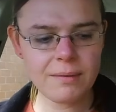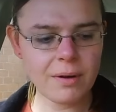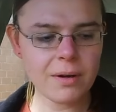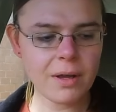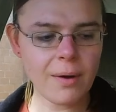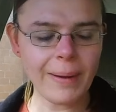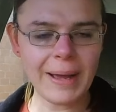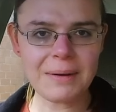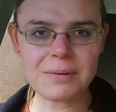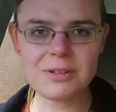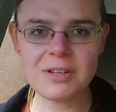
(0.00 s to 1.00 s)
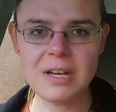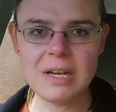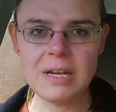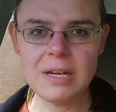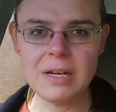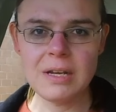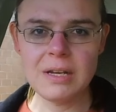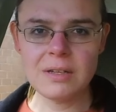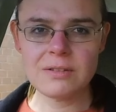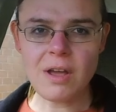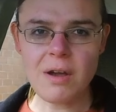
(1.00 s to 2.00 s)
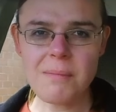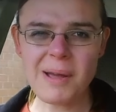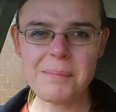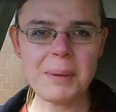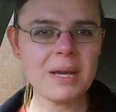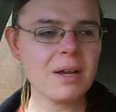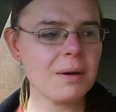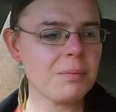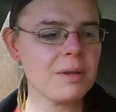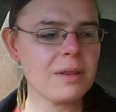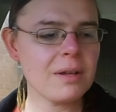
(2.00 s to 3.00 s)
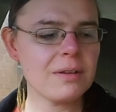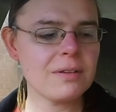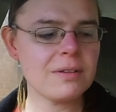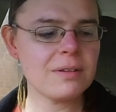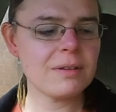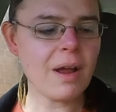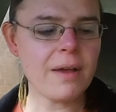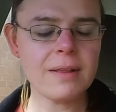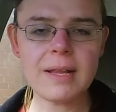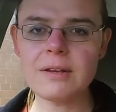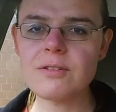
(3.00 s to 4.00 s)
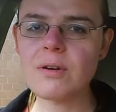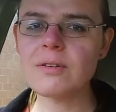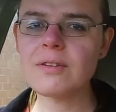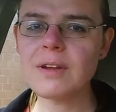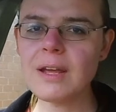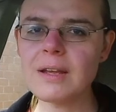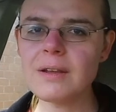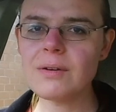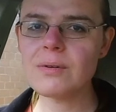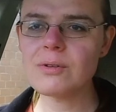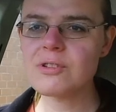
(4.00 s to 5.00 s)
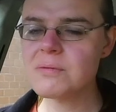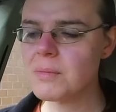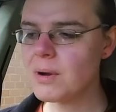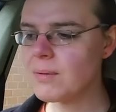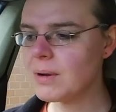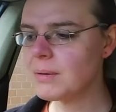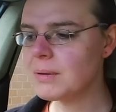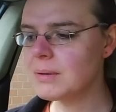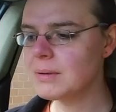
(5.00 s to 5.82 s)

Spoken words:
I've got to go out. So I might pick up with this either later on today or tomorrow.